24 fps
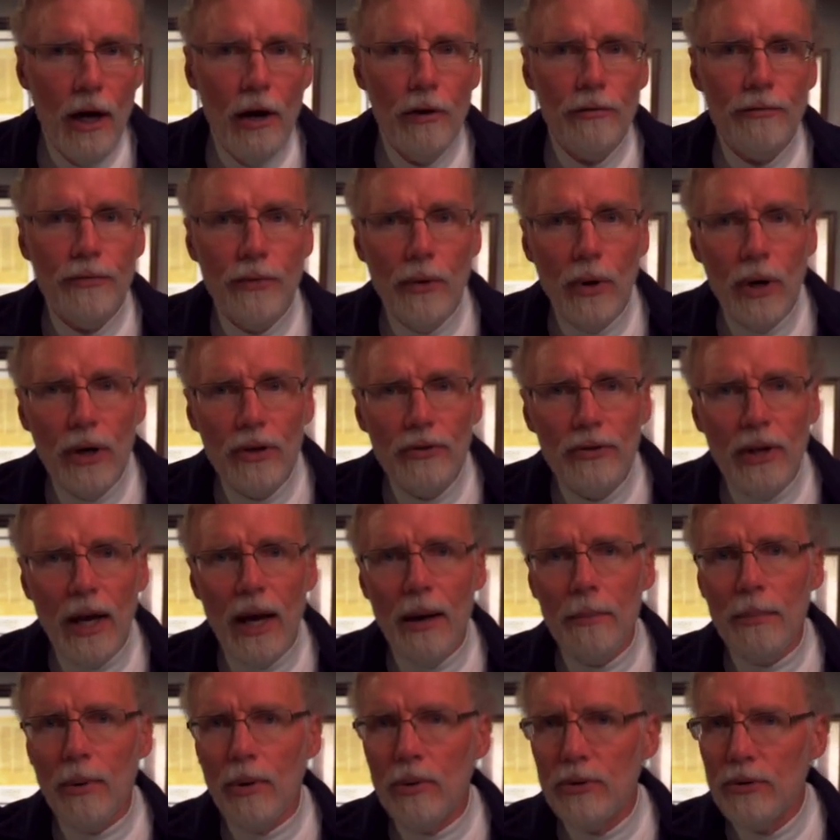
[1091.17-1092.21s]
For
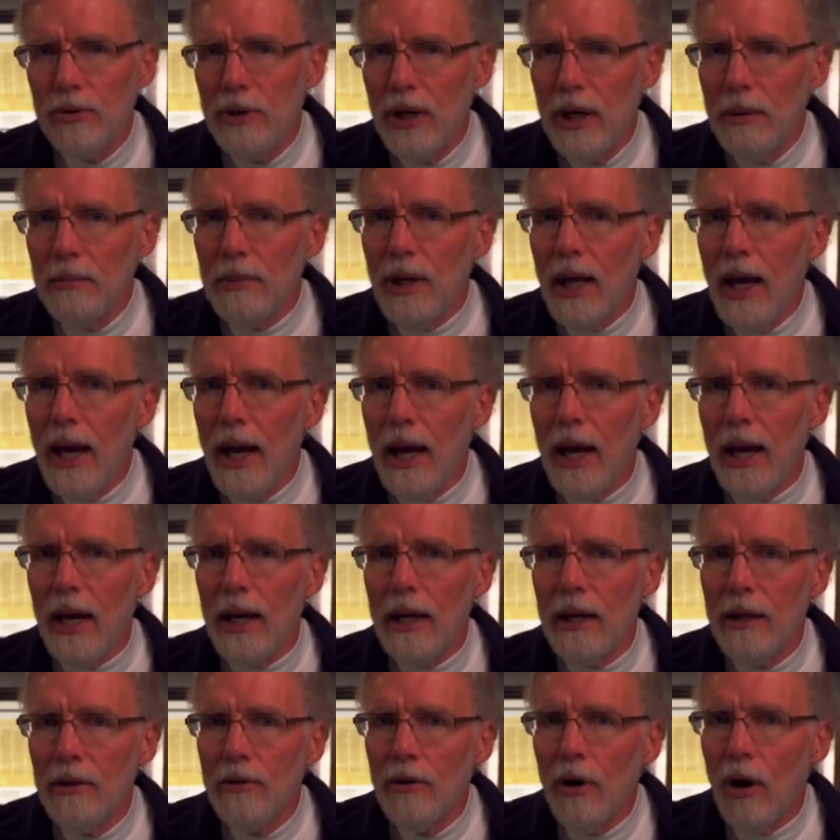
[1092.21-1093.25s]
example, Tim
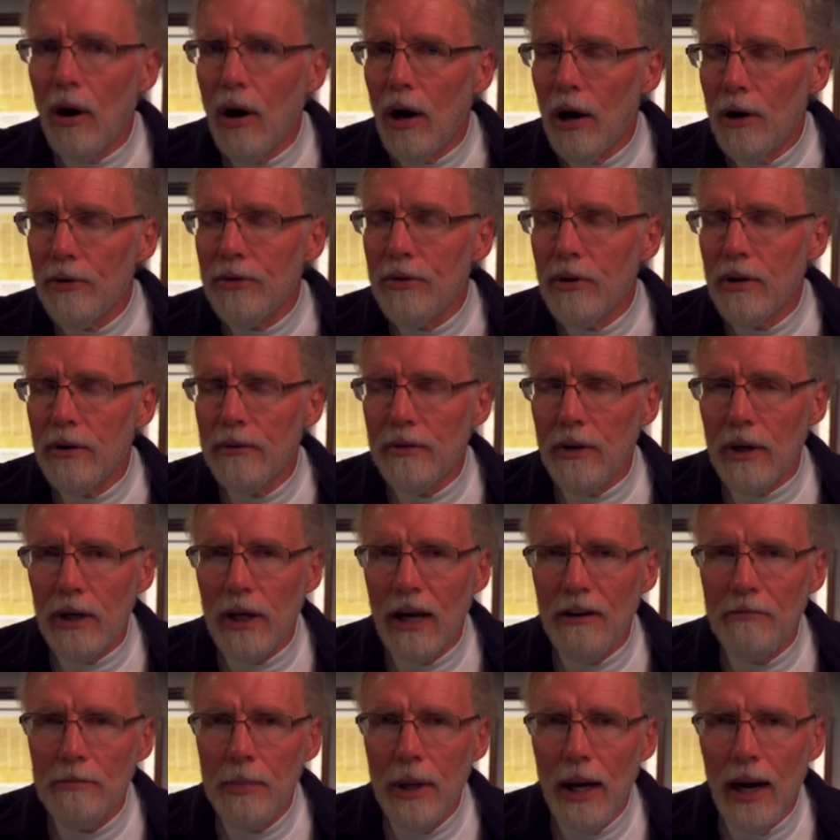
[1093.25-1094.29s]
LaHaye, the author of the
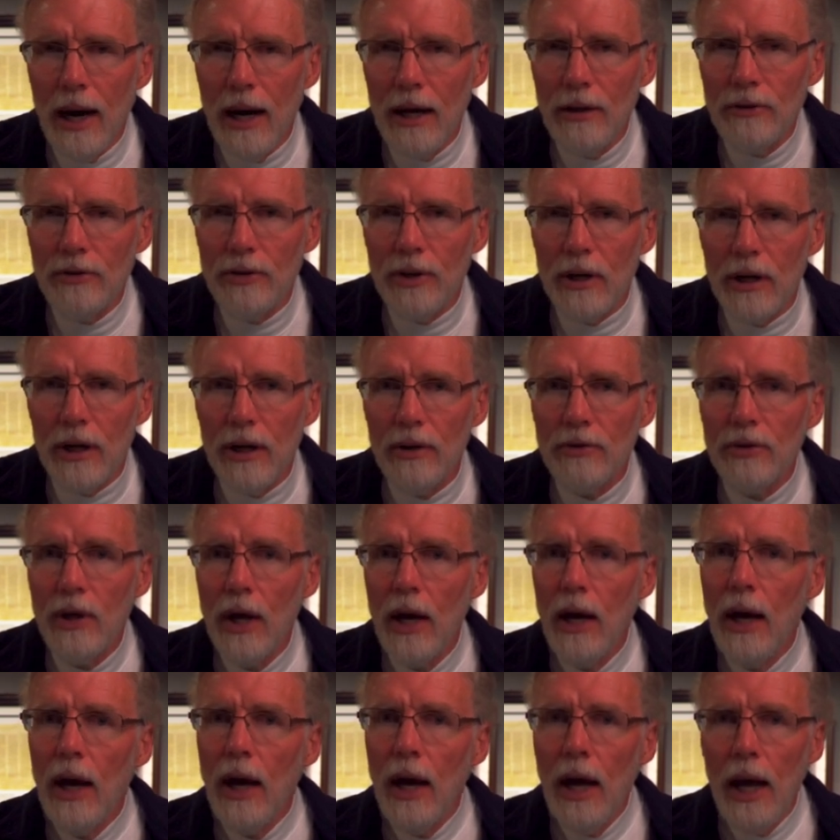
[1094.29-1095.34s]
Left Behind series,
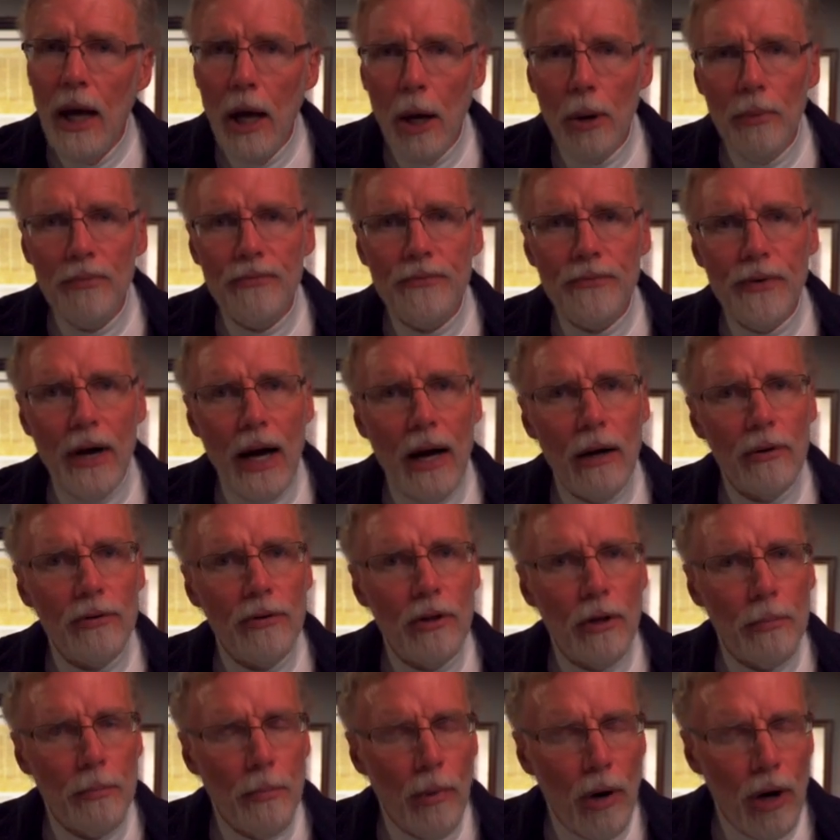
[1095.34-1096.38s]
helped found
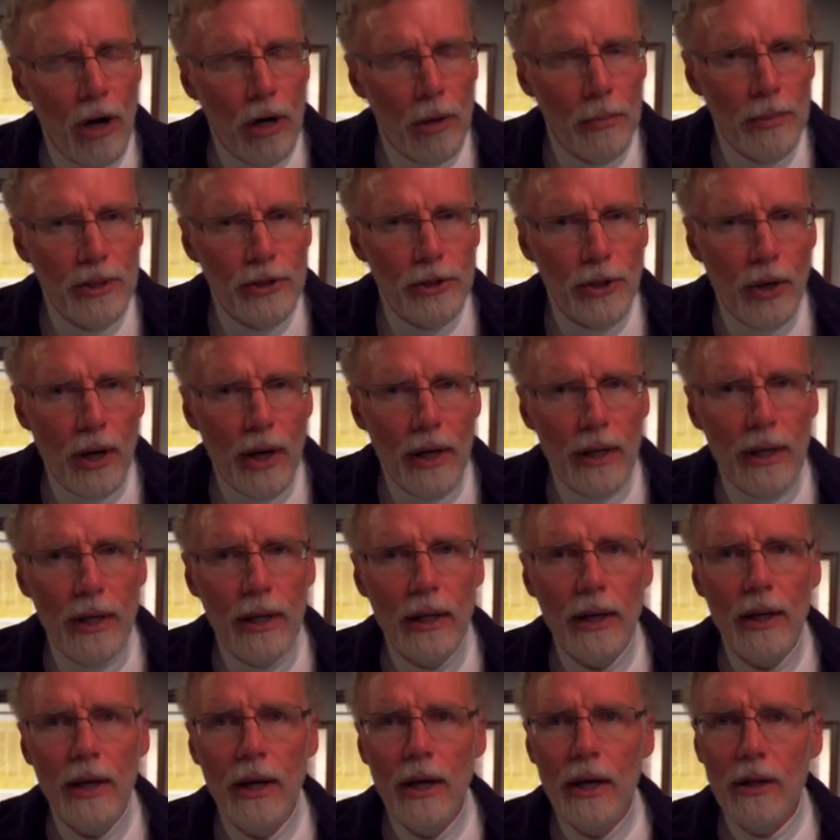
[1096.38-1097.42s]
the Moral Majority,
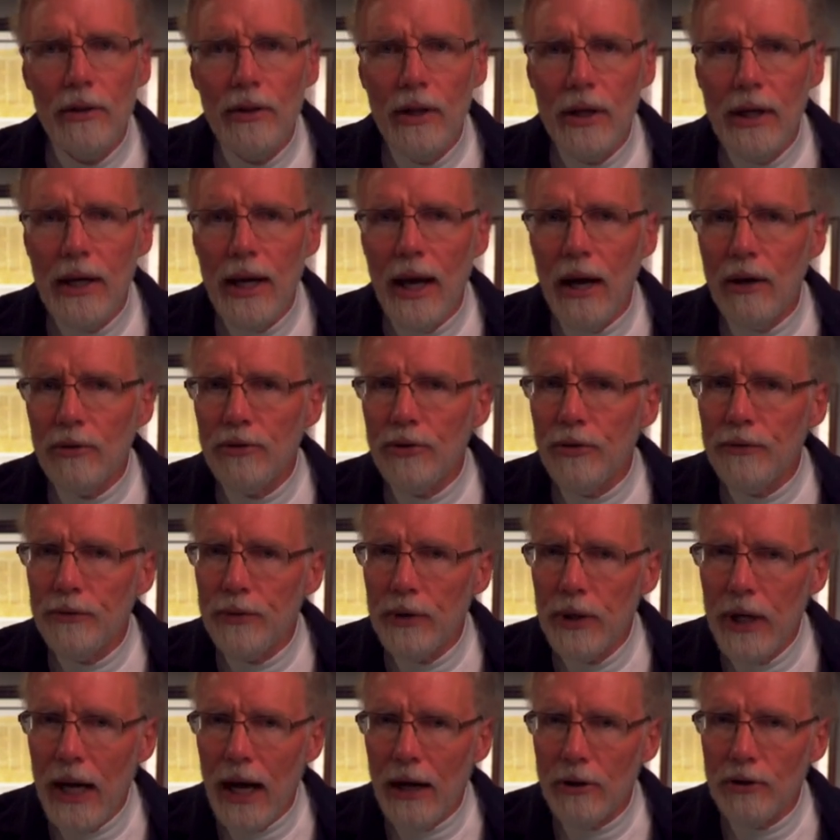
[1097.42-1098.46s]
the Council
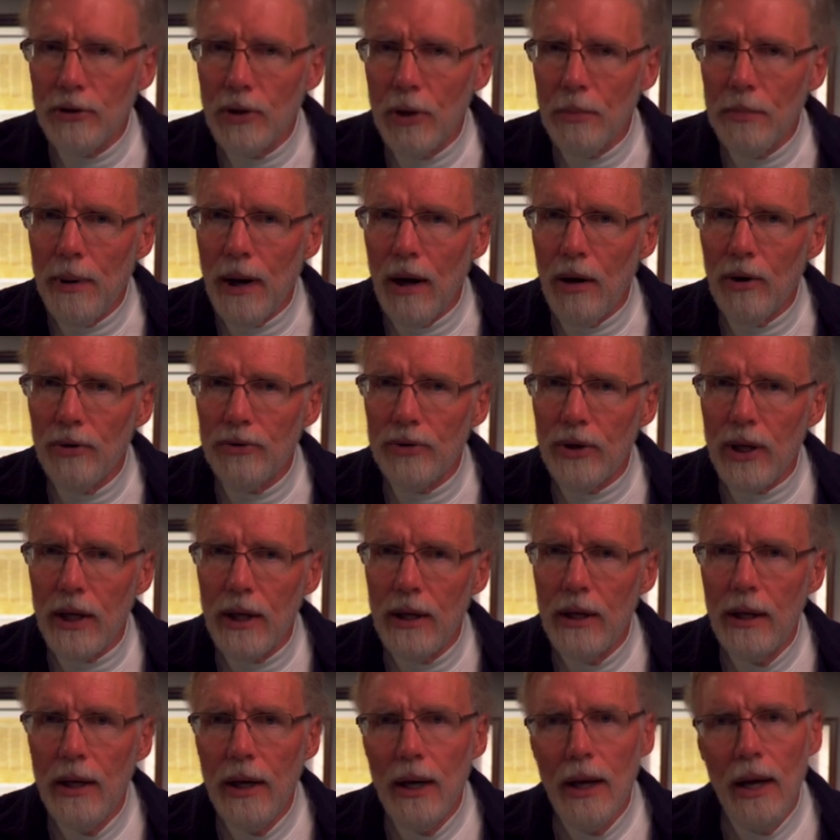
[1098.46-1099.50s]
for National Policy.